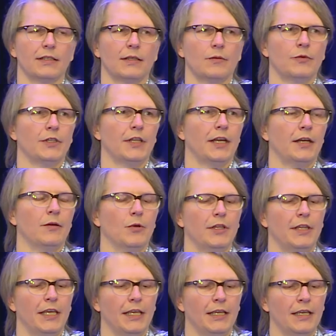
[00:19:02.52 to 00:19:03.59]
Would
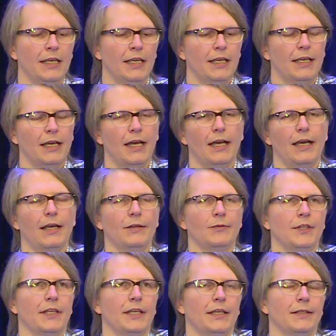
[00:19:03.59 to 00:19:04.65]
the
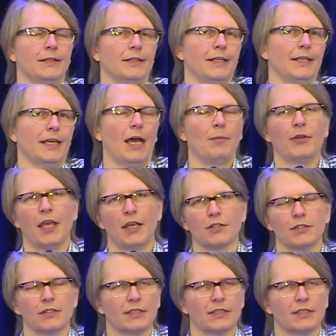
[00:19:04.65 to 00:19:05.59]
application,